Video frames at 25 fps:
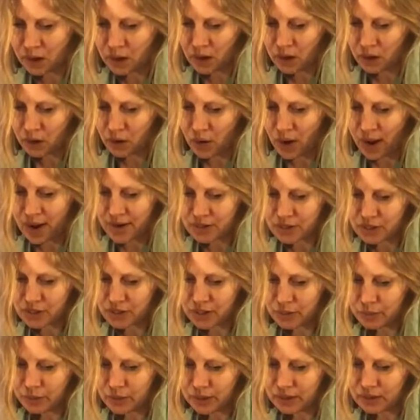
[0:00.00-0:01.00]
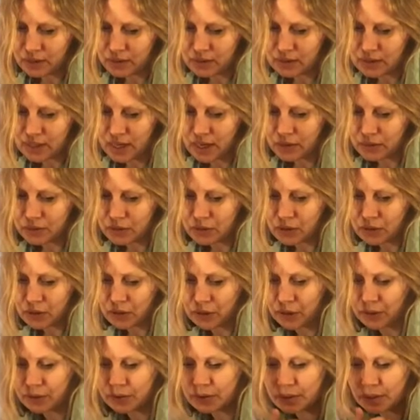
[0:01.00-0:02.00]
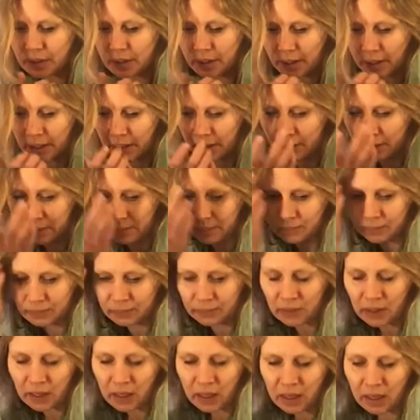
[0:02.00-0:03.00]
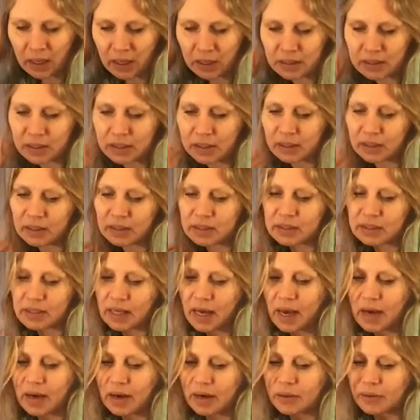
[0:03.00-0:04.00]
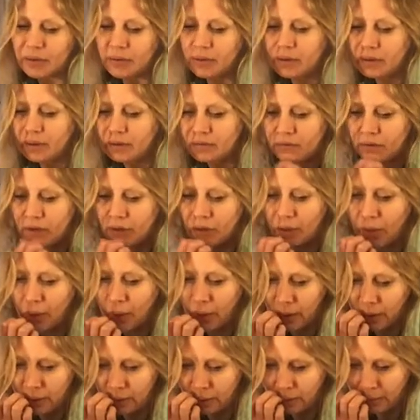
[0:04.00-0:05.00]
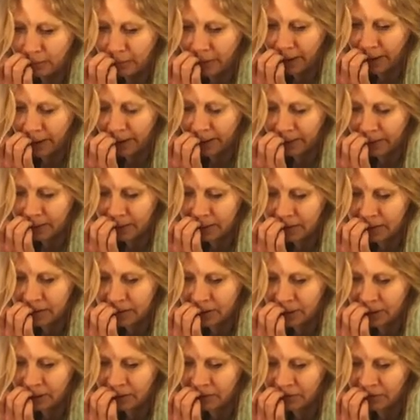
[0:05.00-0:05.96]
Gradually bring the sounds closer in until the sound of your own breath is in the